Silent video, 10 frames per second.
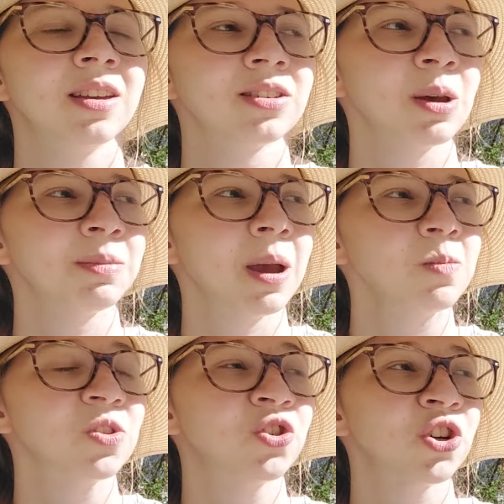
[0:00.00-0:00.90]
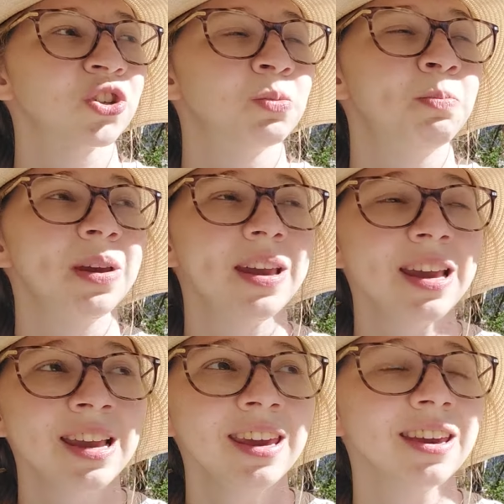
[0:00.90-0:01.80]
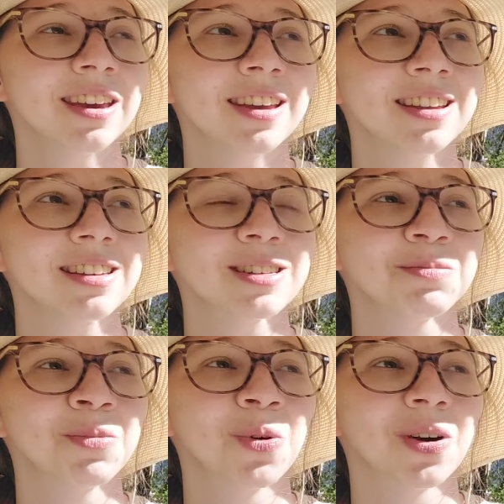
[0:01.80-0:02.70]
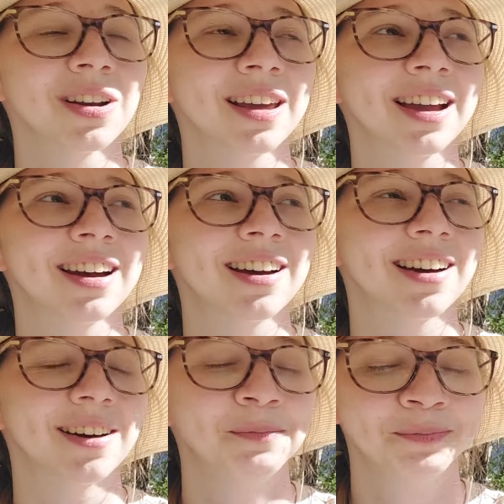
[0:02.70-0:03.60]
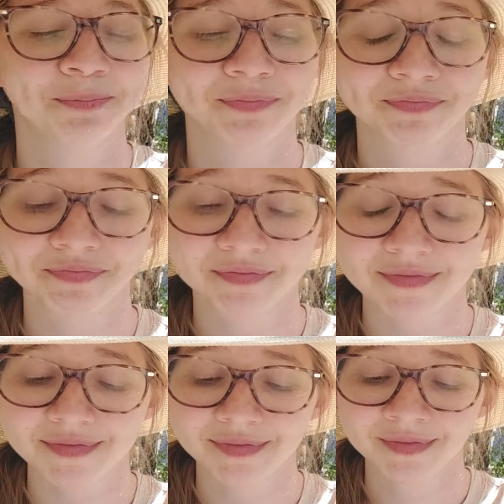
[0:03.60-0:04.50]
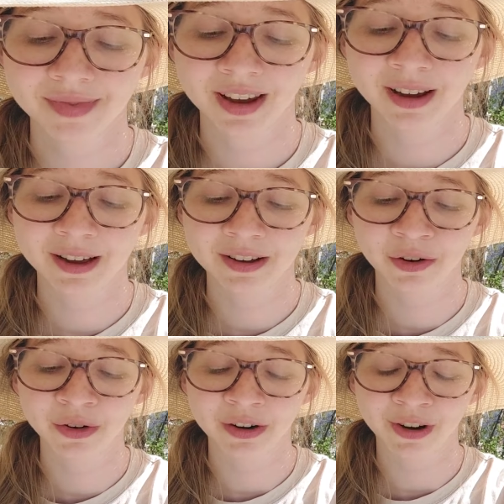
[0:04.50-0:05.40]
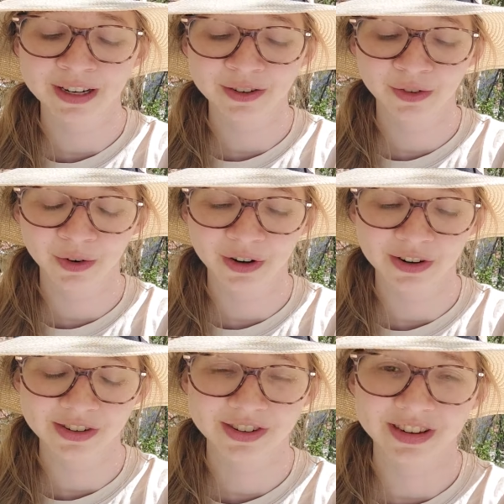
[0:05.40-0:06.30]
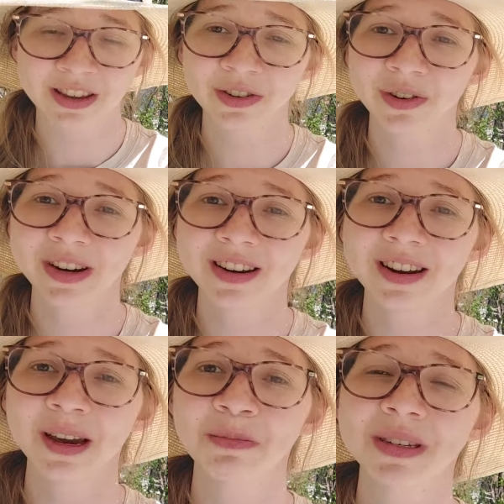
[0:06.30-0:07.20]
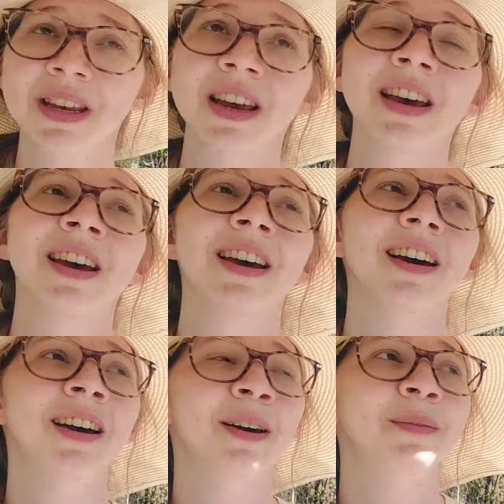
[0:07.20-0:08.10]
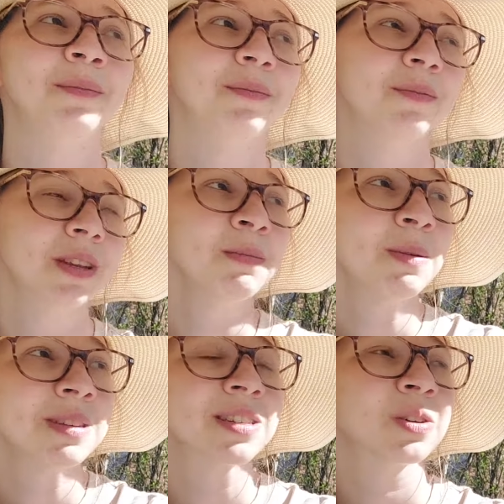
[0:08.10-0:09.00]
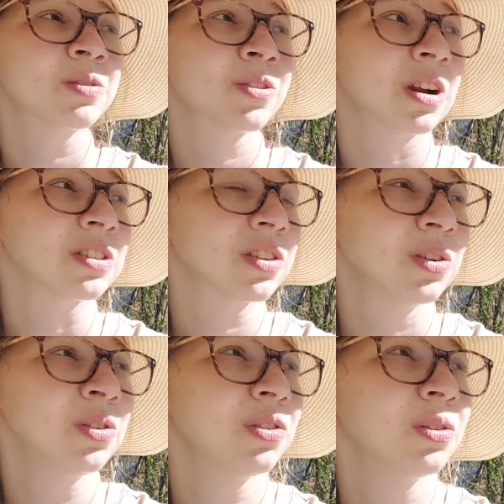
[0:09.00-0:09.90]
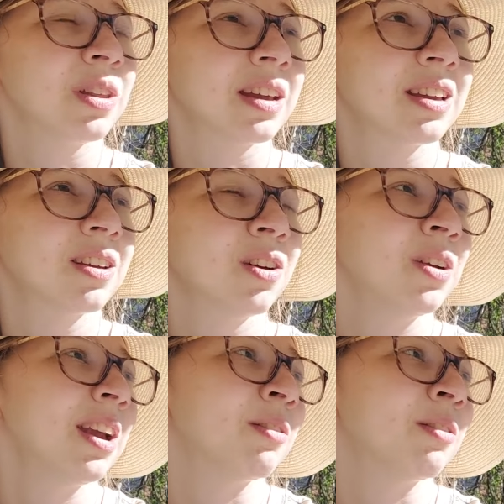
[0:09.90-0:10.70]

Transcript: sometimes just being is more like a uh, good advice for sensory types. Um, sometimes it's good for us too to like, okay,